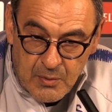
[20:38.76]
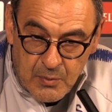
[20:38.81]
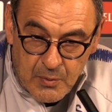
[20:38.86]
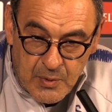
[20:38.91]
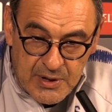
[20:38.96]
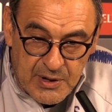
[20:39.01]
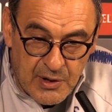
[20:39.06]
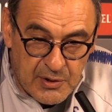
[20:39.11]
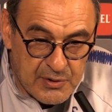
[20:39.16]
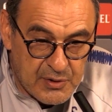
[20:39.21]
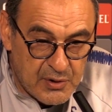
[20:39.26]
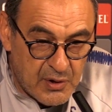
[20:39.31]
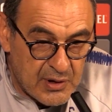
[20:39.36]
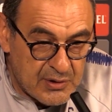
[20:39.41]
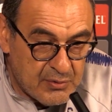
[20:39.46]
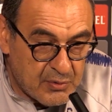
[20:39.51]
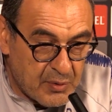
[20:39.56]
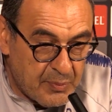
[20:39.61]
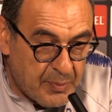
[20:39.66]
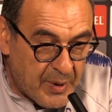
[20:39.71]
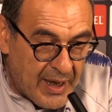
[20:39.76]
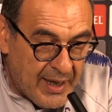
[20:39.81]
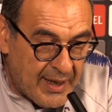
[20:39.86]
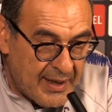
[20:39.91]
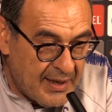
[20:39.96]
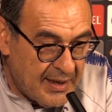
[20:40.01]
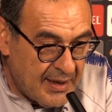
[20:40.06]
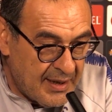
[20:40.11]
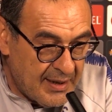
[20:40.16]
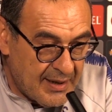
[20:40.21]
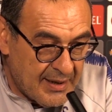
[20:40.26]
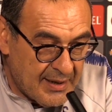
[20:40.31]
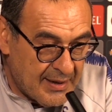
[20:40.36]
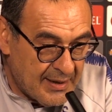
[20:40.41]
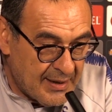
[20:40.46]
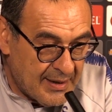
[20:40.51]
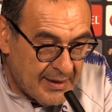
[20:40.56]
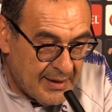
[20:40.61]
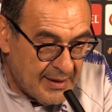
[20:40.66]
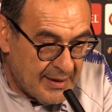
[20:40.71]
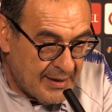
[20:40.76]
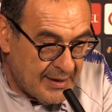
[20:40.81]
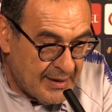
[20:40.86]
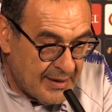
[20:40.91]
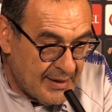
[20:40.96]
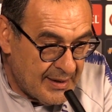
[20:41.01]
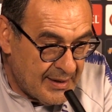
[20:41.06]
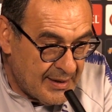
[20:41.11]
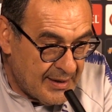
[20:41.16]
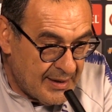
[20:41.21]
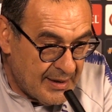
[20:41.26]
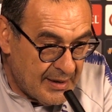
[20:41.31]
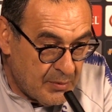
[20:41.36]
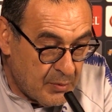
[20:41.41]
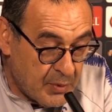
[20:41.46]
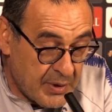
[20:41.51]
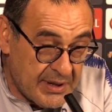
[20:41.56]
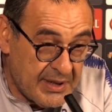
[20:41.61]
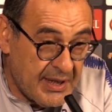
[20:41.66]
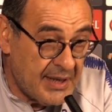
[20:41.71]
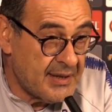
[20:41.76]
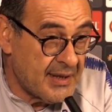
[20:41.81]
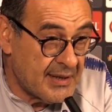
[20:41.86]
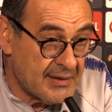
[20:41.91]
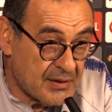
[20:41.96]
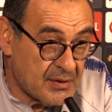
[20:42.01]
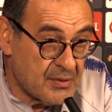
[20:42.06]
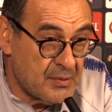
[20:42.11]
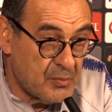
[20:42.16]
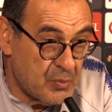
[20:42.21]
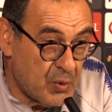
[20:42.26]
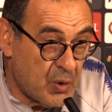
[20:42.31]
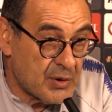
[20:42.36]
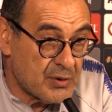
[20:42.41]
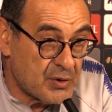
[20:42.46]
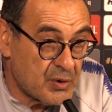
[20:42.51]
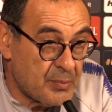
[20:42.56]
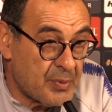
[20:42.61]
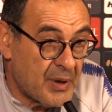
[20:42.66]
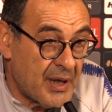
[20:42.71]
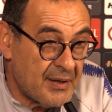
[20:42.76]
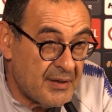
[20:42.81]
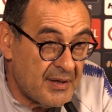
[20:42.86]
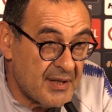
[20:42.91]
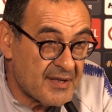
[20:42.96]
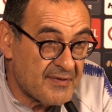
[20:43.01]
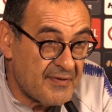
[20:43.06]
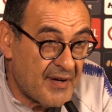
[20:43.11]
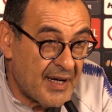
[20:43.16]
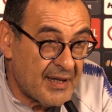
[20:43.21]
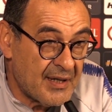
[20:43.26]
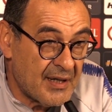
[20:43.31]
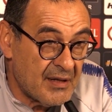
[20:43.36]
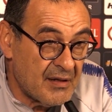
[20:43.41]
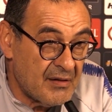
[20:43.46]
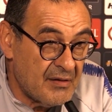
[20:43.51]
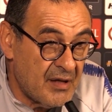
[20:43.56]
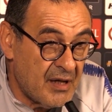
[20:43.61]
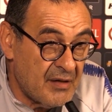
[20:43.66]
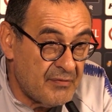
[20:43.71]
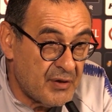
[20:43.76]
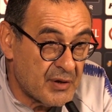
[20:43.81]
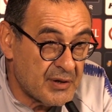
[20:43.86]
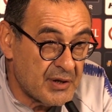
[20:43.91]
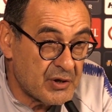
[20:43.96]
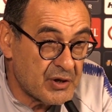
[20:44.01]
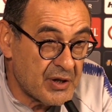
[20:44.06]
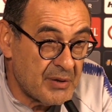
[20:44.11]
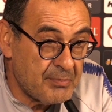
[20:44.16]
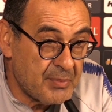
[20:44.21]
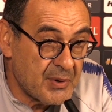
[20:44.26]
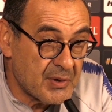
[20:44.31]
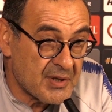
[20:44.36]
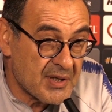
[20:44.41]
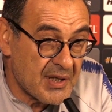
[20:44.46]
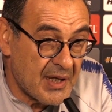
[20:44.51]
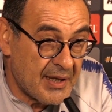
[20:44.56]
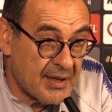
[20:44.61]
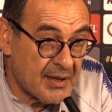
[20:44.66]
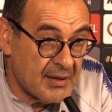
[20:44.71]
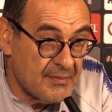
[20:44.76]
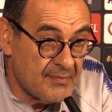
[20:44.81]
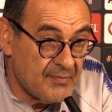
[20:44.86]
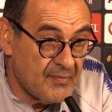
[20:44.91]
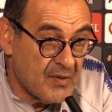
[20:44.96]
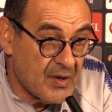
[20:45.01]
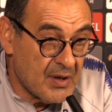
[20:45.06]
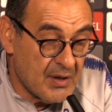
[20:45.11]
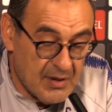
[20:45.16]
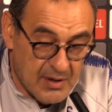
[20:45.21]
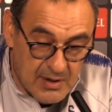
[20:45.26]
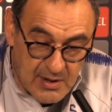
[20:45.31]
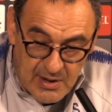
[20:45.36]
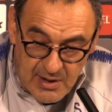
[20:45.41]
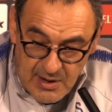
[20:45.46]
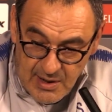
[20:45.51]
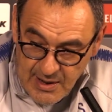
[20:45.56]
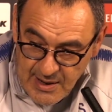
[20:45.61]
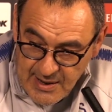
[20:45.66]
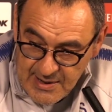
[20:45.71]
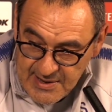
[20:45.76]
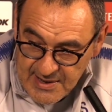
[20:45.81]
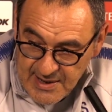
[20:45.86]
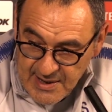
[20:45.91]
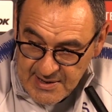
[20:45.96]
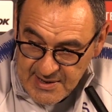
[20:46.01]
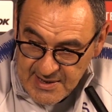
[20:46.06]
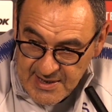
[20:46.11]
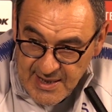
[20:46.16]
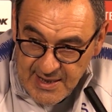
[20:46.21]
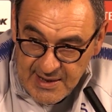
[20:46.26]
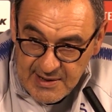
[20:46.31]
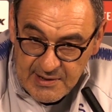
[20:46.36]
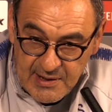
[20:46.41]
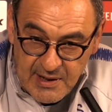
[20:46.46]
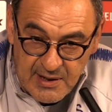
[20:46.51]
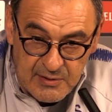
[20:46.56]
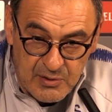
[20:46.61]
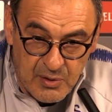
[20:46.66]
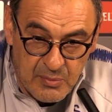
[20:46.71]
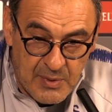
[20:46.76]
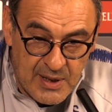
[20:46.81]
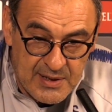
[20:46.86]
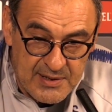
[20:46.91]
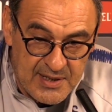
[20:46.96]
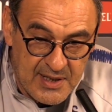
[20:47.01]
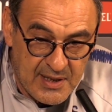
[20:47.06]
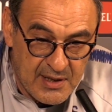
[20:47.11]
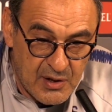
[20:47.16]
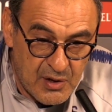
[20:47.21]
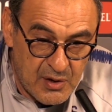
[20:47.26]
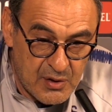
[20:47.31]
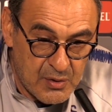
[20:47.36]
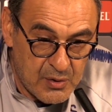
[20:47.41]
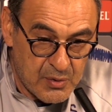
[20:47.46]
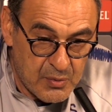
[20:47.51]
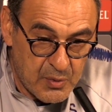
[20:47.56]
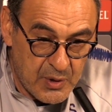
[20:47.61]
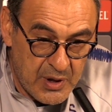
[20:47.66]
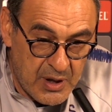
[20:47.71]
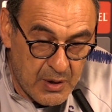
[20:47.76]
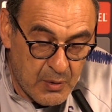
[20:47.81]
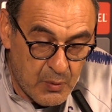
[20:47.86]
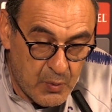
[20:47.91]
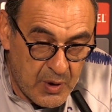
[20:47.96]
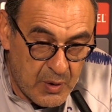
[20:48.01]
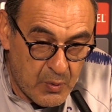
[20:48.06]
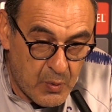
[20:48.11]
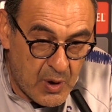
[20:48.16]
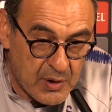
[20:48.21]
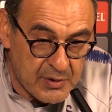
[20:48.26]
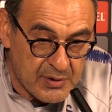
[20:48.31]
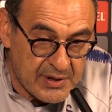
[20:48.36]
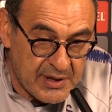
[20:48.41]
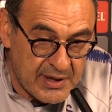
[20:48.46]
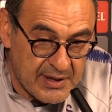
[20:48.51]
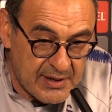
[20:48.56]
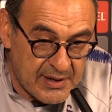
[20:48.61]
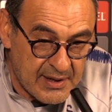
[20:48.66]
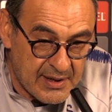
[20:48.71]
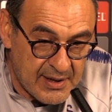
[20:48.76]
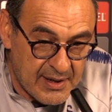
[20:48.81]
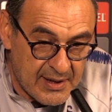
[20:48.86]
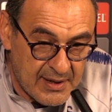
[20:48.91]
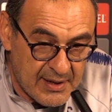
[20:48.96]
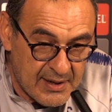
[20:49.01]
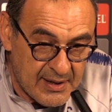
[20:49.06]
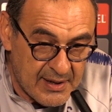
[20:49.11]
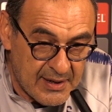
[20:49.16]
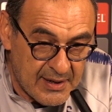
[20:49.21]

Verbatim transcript: we don't want to play, uh, we didn't want to play this final uh, for the Champions League. As I said uh, two months ago, we, we wanted uh, uh,